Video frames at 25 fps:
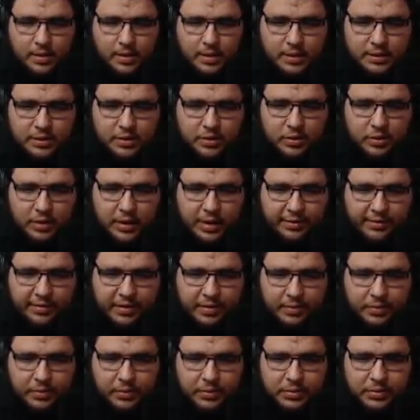still don't have any
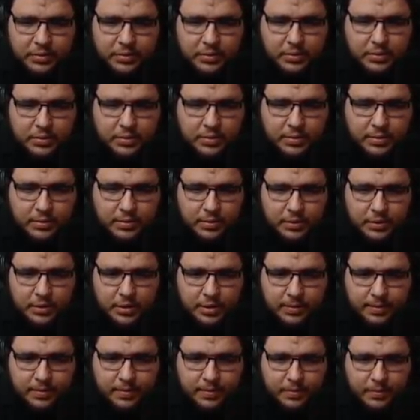boots, so. Not
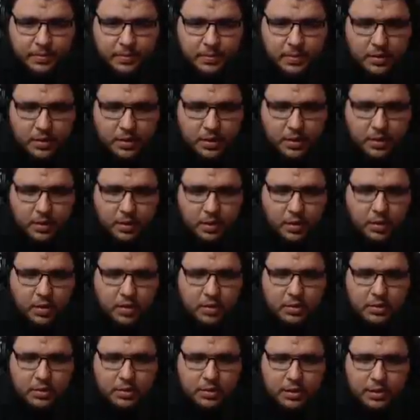sure. Oh,
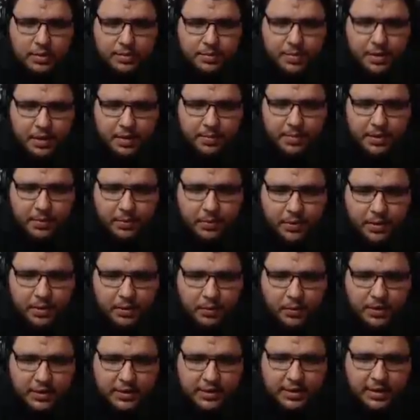he bombed me? What,
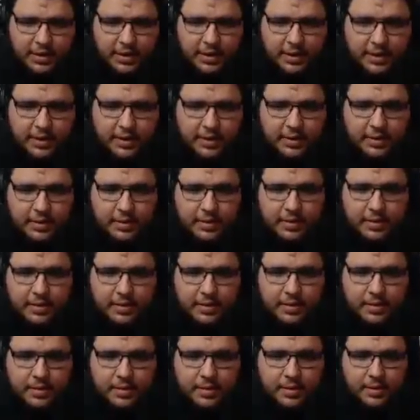what the heck? Phantom, can you
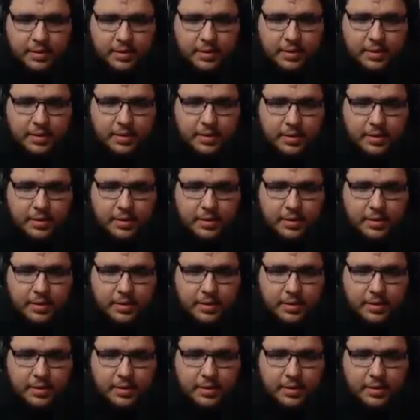get that? Yeah,